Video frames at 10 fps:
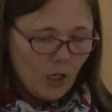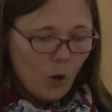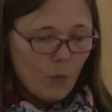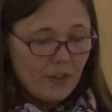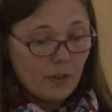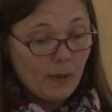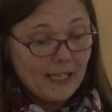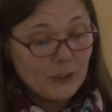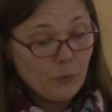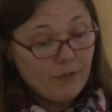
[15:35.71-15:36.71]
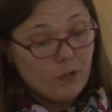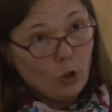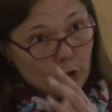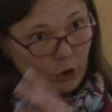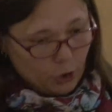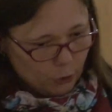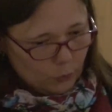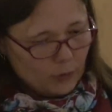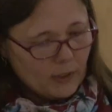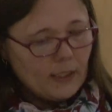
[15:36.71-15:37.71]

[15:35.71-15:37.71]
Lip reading: and whether the place we have got to,